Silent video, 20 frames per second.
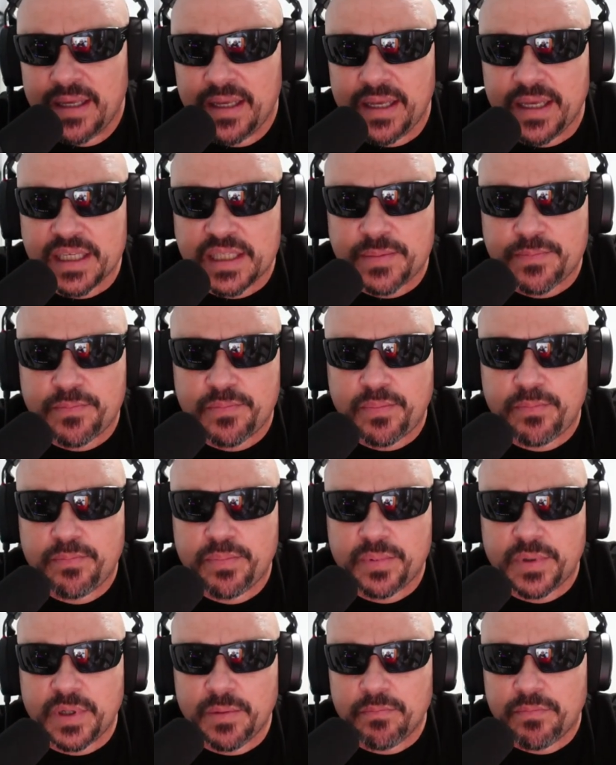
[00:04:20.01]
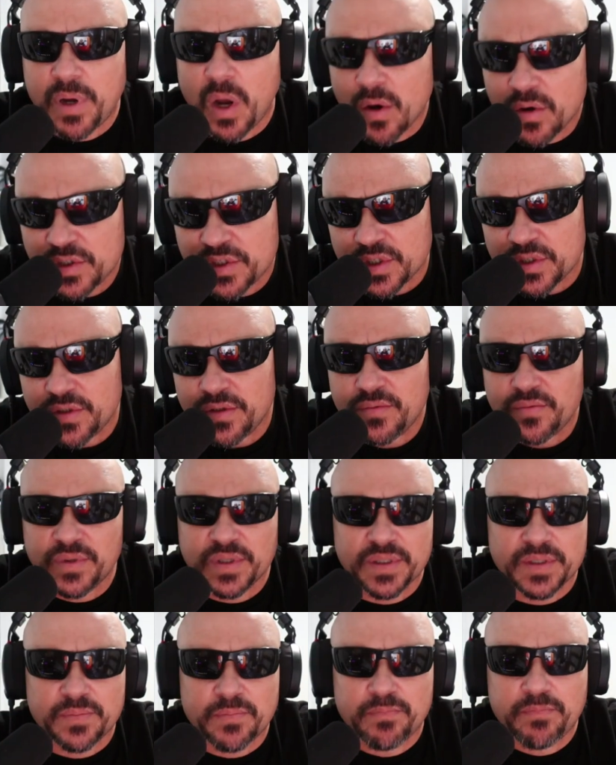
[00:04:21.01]
His composure
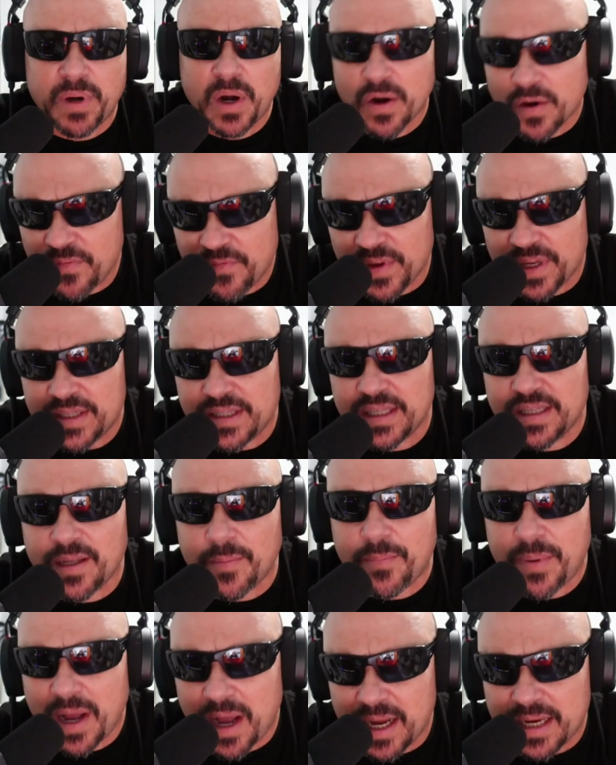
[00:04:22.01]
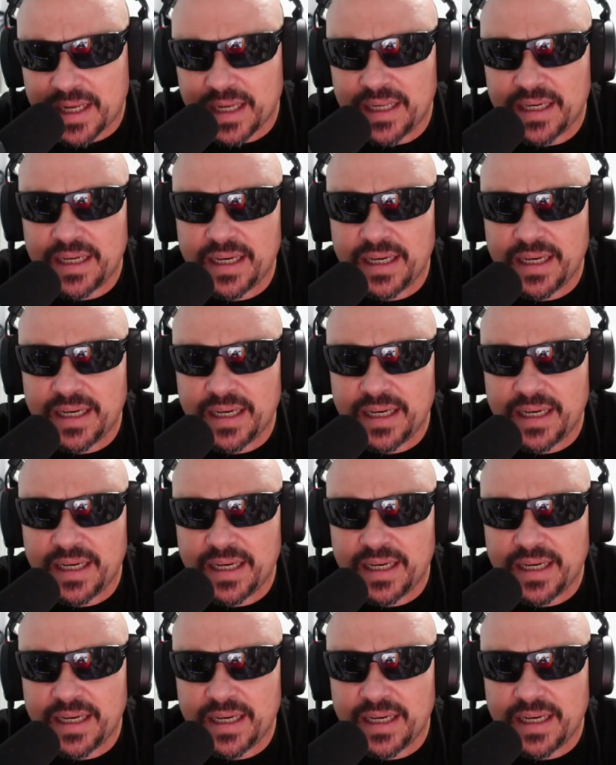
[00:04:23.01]
was perfect in the pocket,